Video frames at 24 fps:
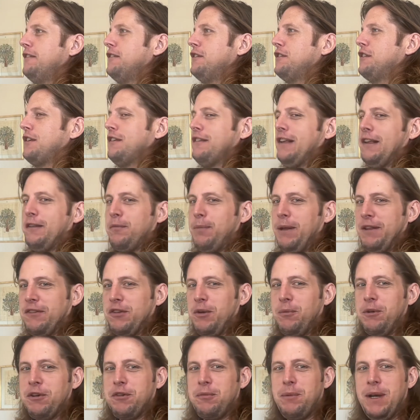just because I spend so
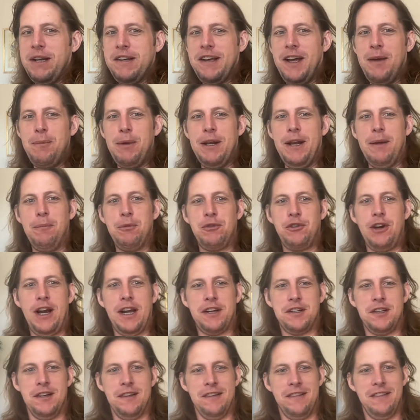much of my time in
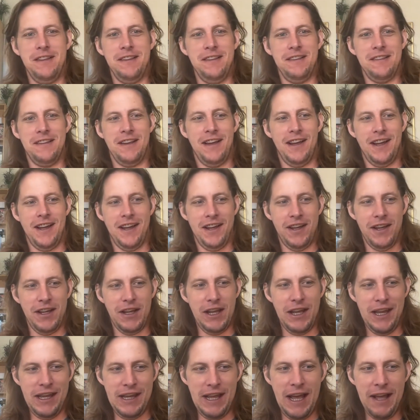abstractions.
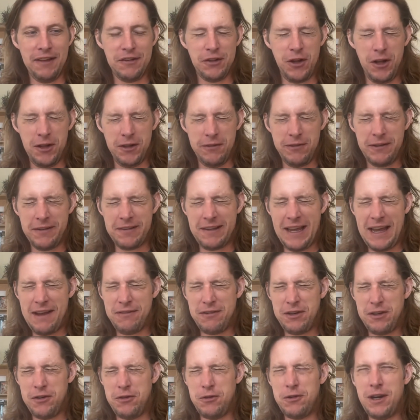As all of us have
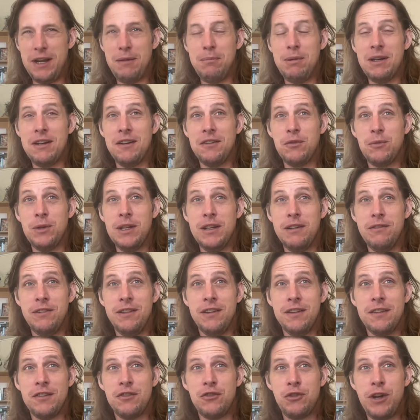to do, right? Because we live in
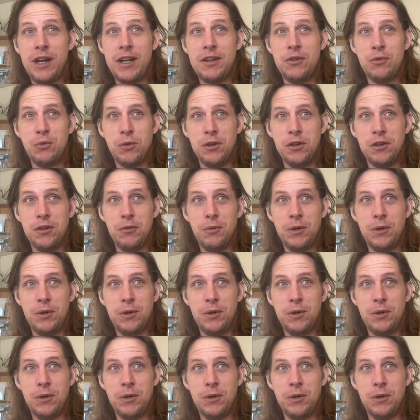this strange world